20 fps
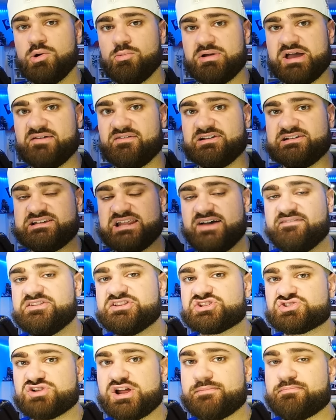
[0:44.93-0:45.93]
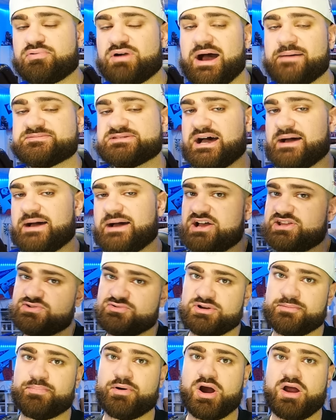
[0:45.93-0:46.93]
we have 11 straight props. I'm not
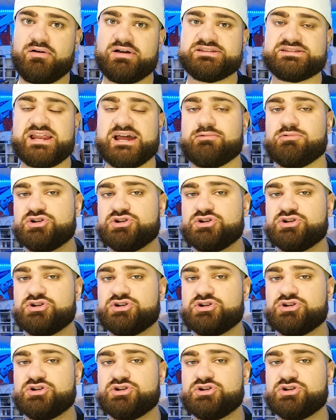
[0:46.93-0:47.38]
doing a parlay today.